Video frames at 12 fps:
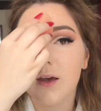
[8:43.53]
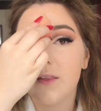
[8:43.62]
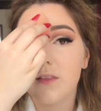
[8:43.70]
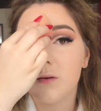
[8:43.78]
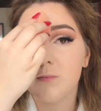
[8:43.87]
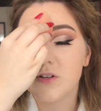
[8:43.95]

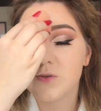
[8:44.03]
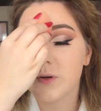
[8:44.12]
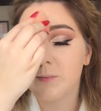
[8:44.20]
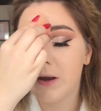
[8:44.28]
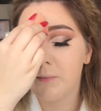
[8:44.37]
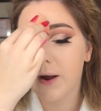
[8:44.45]
And then
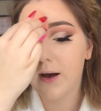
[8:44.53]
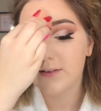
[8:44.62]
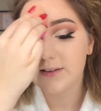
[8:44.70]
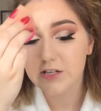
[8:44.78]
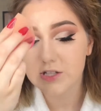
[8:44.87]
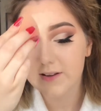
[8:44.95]
between my
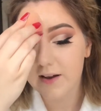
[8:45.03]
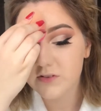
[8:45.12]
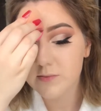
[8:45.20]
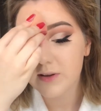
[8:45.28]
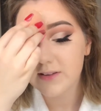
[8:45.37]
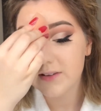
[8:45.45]
brows, I just have
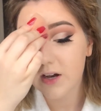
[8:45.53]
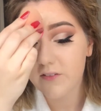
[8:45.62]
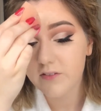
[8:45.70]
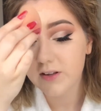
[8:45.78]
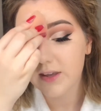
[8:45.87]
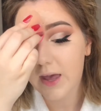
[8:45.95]
to be
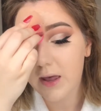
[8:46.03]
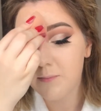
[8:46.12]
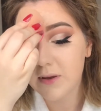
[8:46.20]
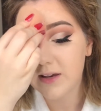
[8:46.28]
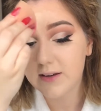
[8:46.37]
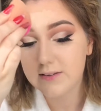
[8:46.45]
soft again
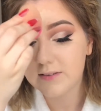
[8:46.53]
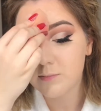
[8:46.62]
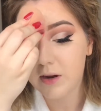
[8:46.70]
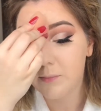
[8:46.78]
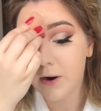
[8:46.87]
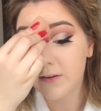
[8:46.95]
because
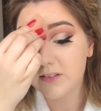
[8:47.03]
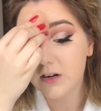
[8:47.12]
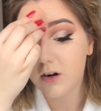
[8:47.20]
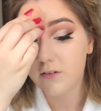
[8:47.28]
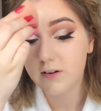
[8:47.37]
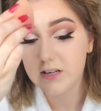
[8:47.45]
my brows
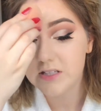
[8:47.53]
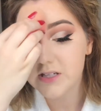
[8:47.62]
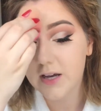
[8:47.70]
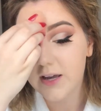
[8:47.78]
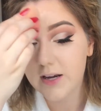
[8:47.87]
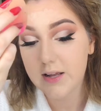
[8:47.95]
are already
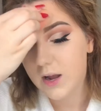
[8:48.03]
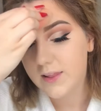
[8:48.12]
done.